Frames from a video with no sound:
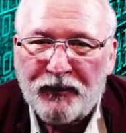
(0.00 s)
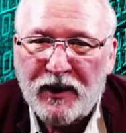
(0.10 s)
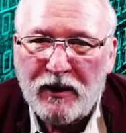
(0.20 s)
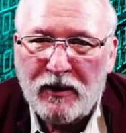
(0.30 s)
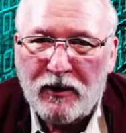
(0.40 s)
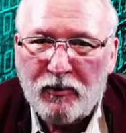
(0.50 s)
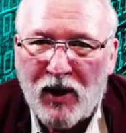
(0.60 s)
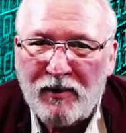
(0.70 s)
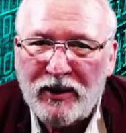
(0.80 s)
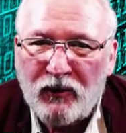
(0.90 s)
You
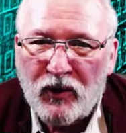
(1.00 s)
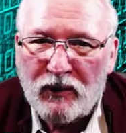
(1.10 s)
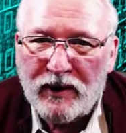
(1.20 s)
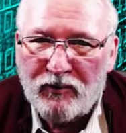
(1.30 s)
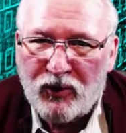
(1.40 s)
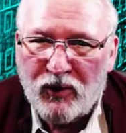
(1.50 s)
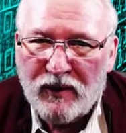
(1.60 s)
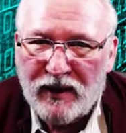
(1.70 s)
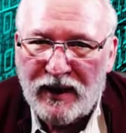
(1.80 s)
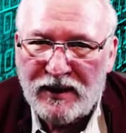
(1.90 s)
probably won't import an
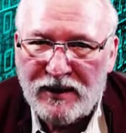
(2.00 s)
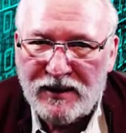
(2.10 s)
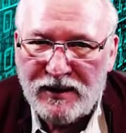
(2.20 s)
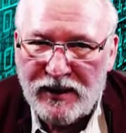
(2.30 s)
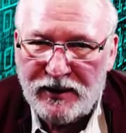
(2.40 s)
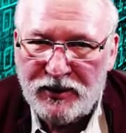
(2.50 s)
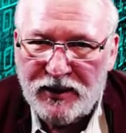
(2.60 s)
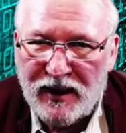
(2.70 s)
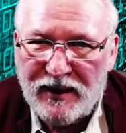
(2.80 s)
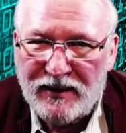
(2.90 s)
SSH
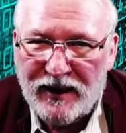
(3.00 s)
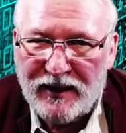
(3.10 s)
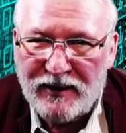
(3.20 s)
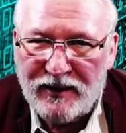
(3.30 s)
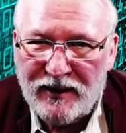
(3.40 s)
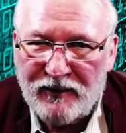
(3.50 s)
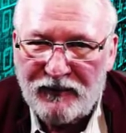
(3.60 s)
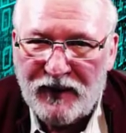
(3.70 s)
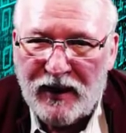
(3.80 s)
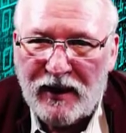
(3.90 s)
identity
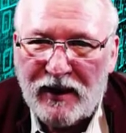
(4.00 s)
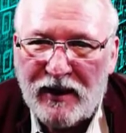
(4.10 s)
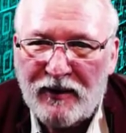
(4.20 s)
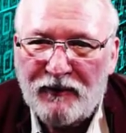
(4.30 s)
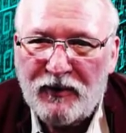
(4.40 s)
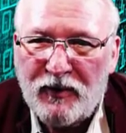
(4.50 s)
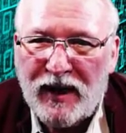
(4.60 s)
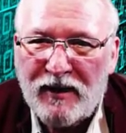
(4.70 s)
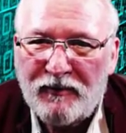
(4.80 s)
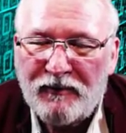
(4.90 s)
if you
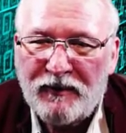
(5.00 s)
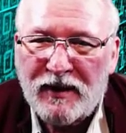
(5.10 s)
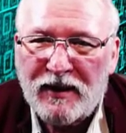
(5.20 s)
have a